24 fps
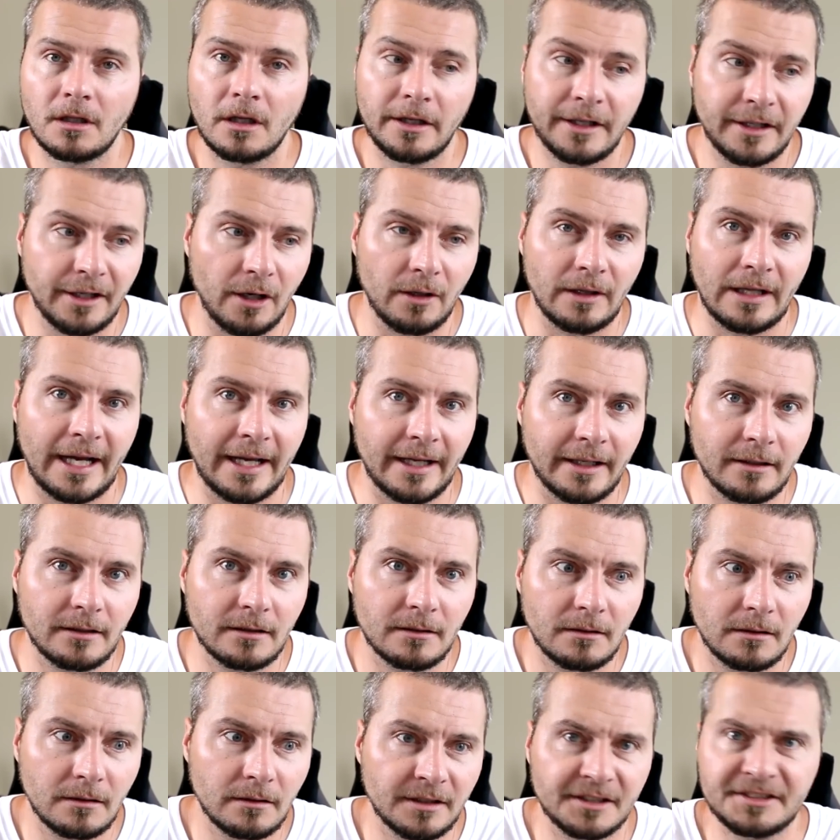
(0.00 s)
You know, like
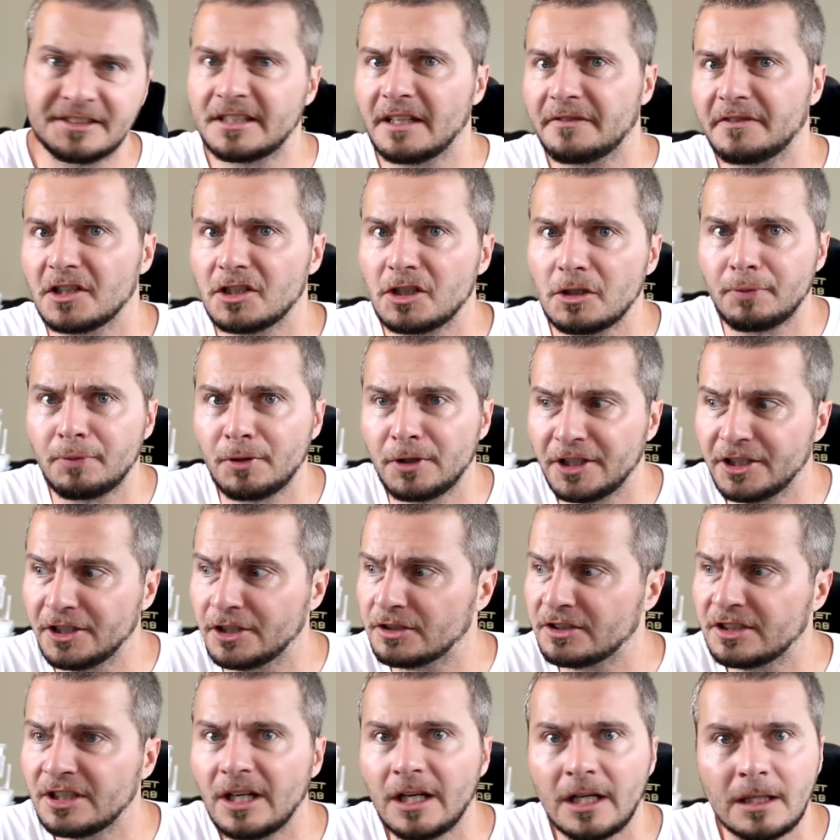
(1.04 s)
the stuff put in
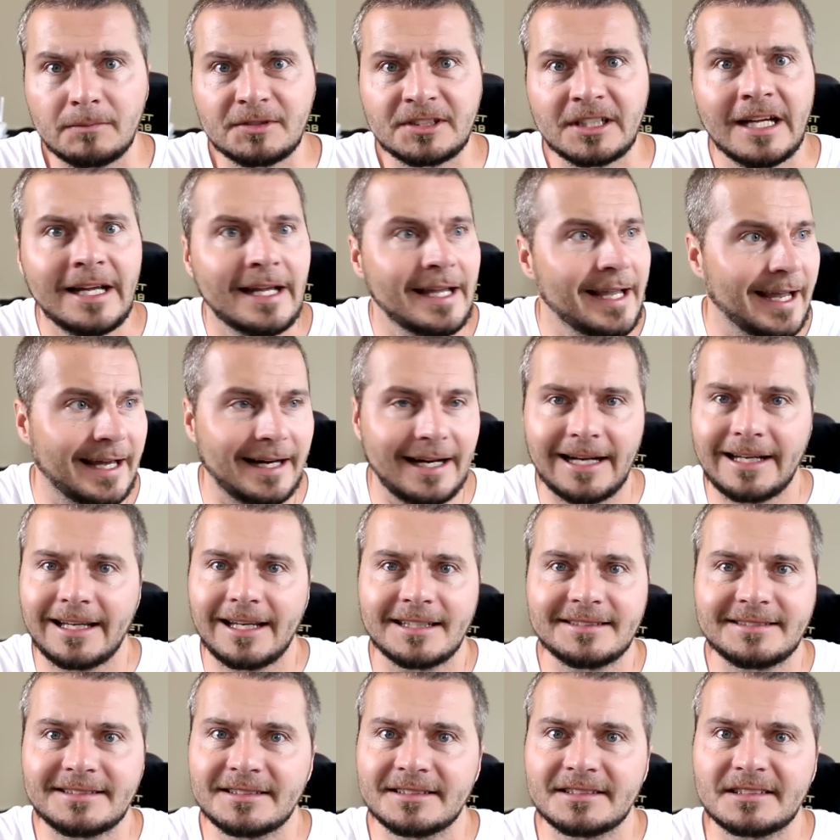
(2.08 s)
your tubs, and I
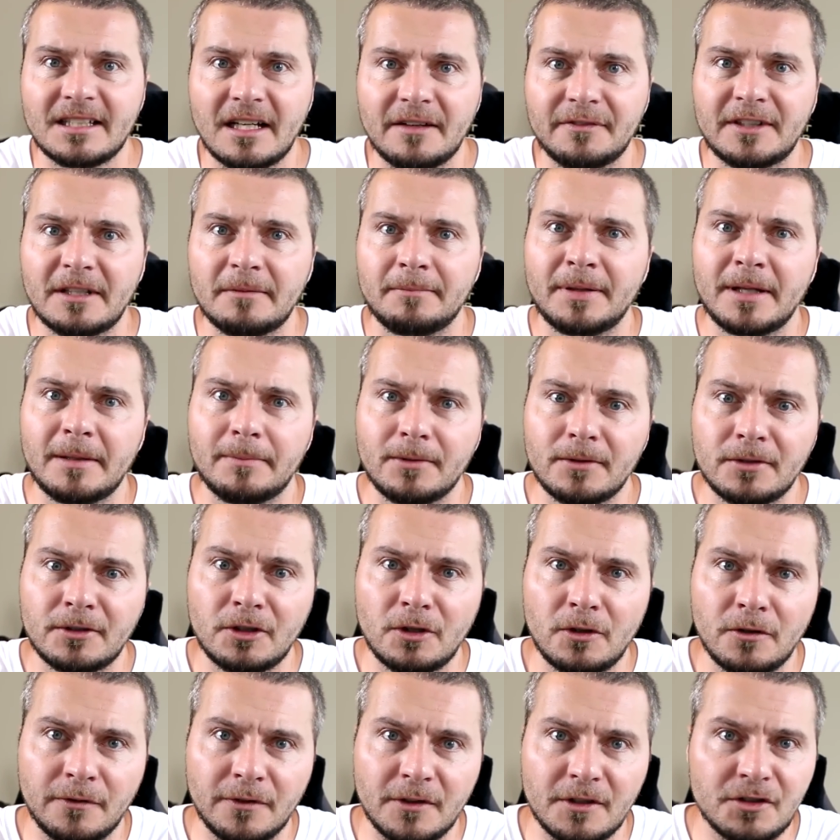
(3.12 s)
guess the stuff that people
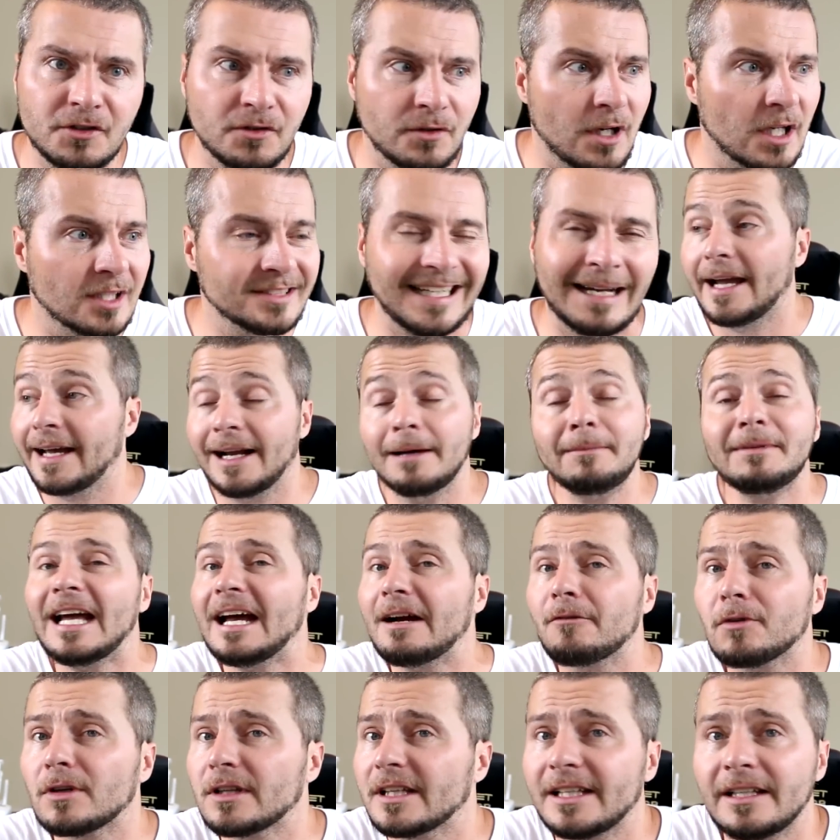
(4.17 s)
do for drugs. And I'm
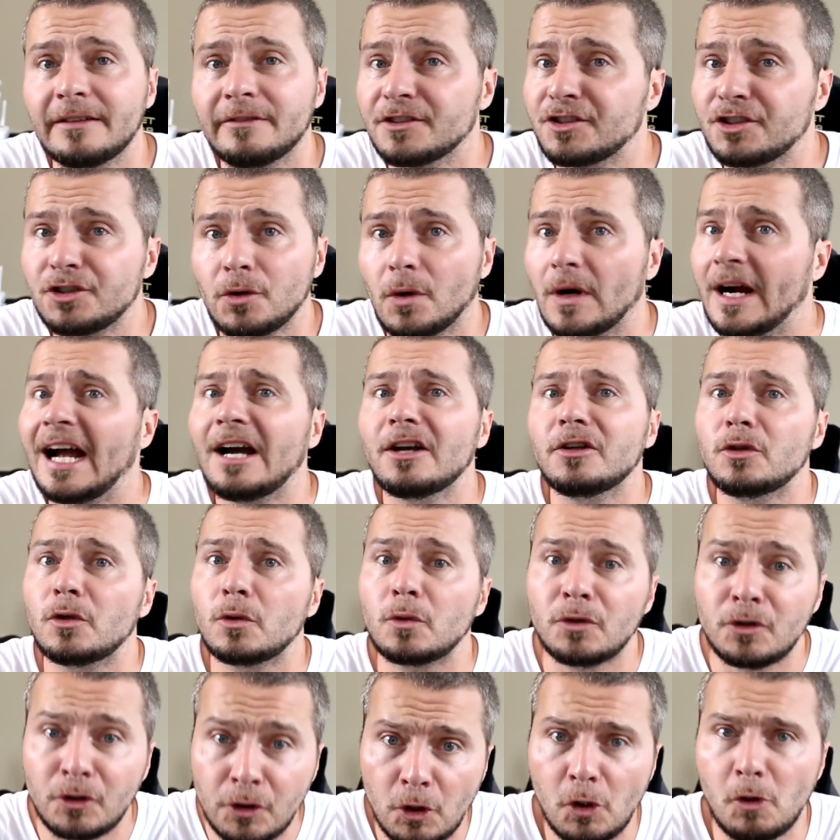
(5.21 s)
not really even sure how
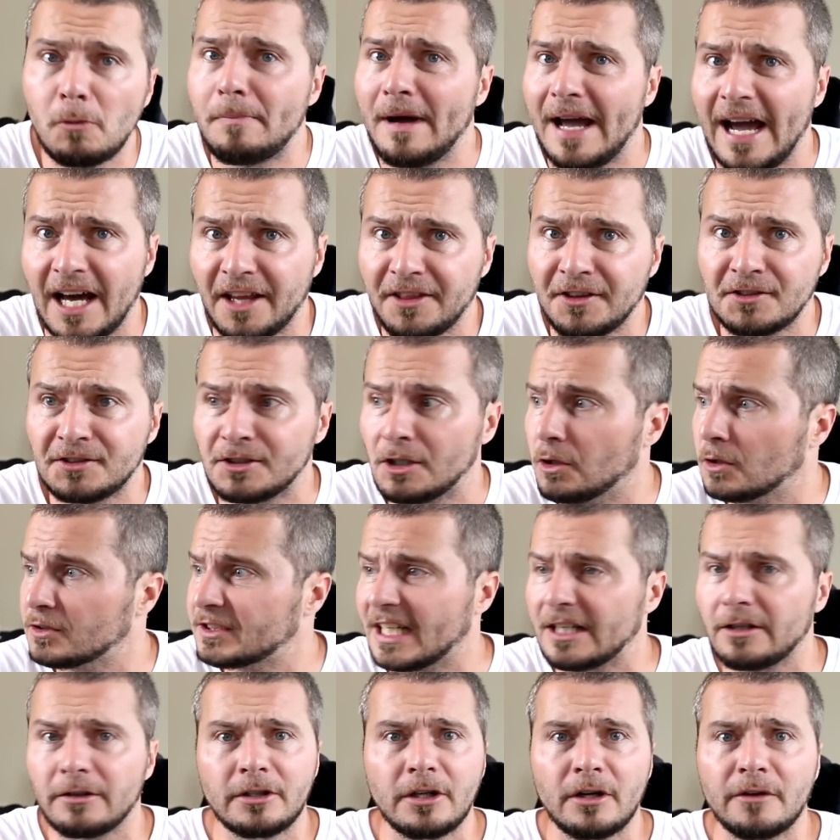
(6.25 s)
you do bath
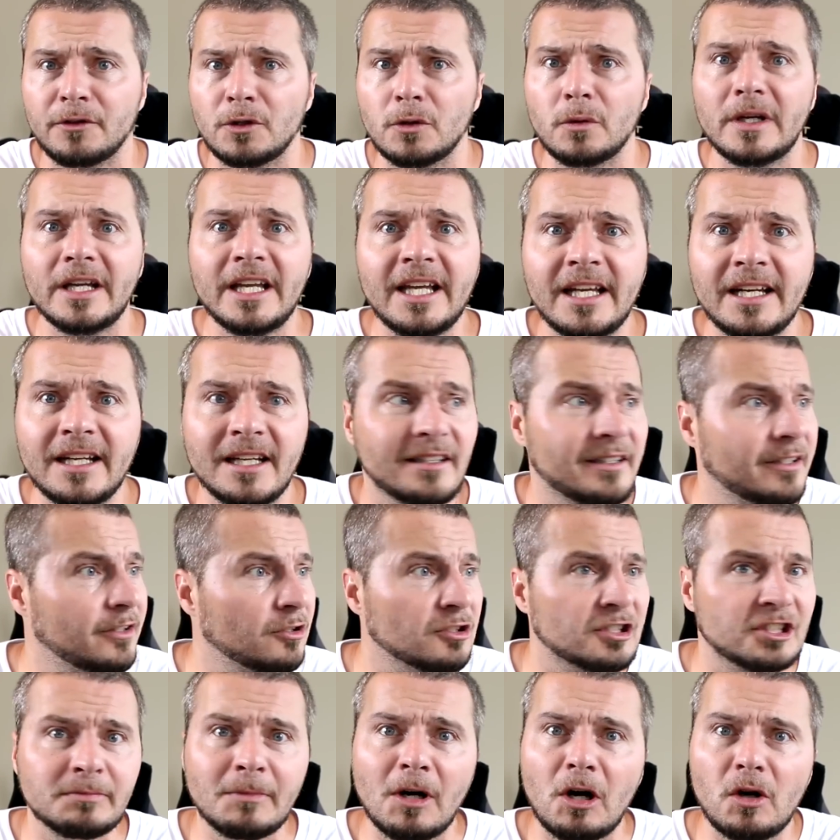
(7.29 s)
salts. I don't know if you eat it, do
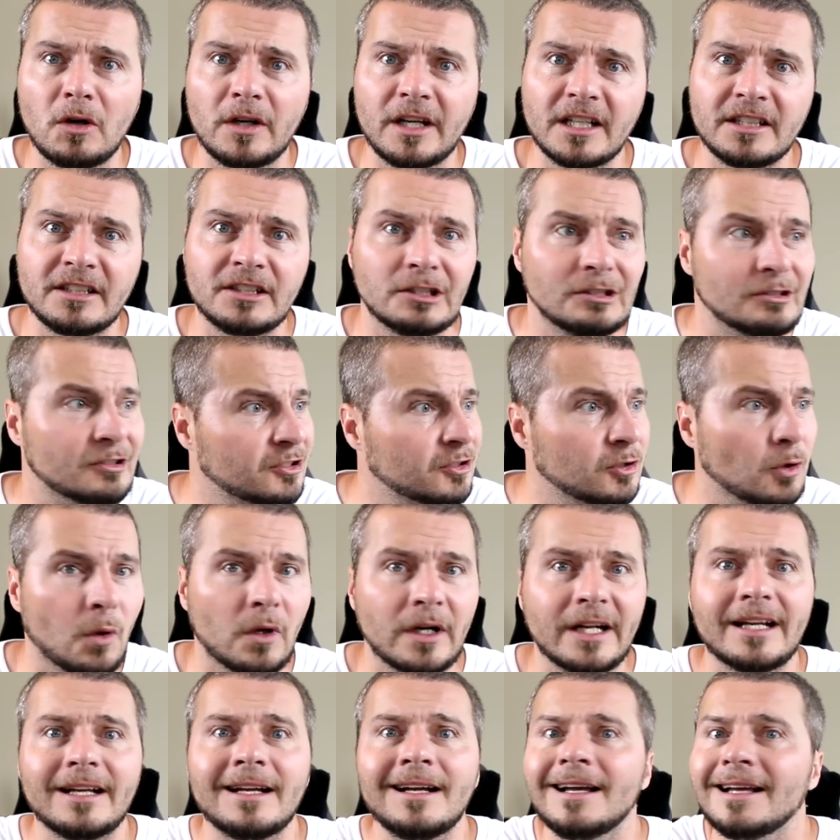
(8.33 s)
you smoke it, do you
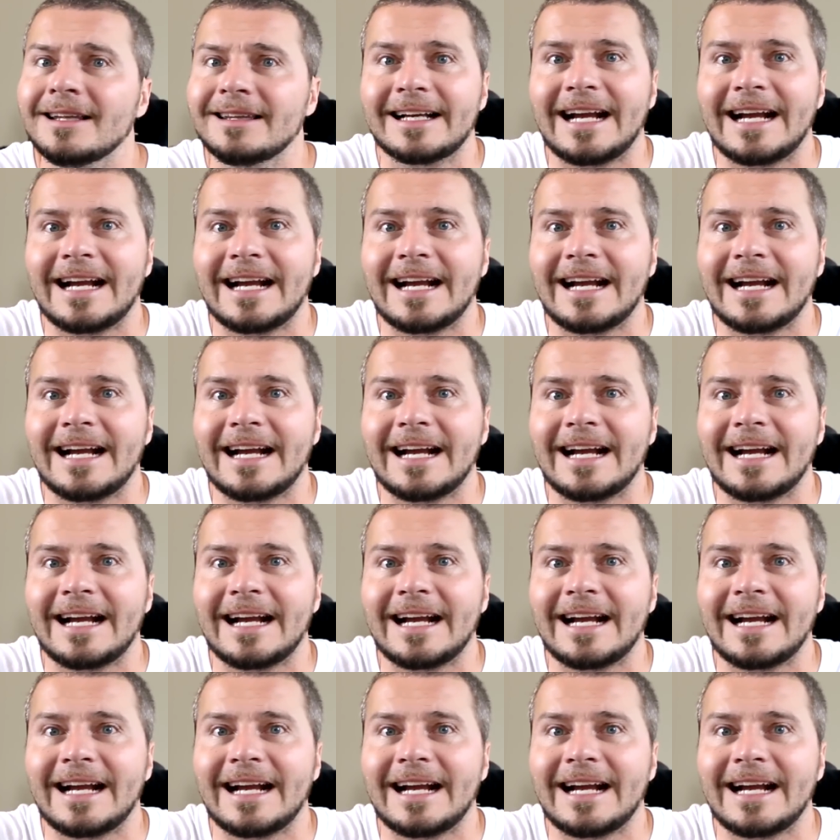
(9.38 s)
snort it?